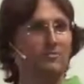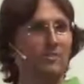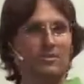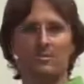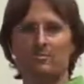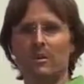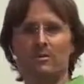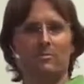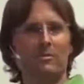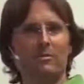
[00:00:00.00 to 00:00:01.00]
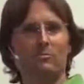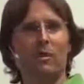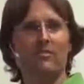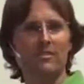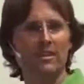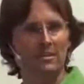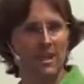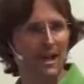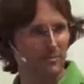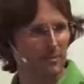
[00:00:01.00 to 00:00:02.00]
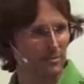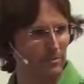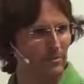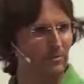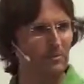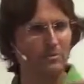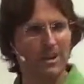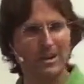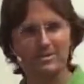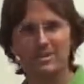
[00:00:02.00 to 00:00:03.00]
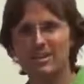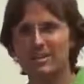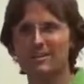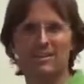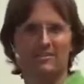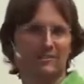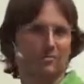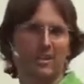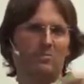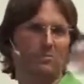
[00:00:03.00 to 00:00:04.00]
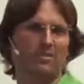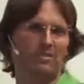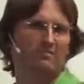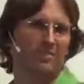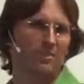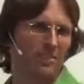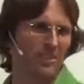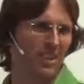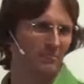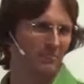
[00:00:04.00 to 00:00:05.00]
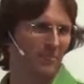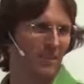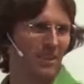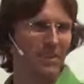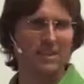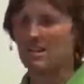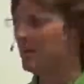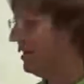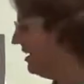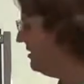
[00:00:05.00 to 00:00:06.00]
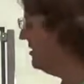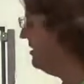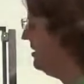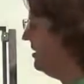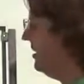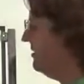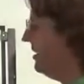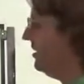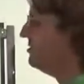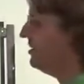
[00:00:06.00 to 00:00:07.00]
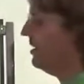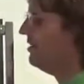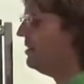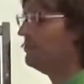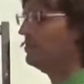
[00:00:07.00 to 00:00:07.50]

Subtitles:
vice versa, whether we would want other people to do to us things that we wouldn't do to them. And that's our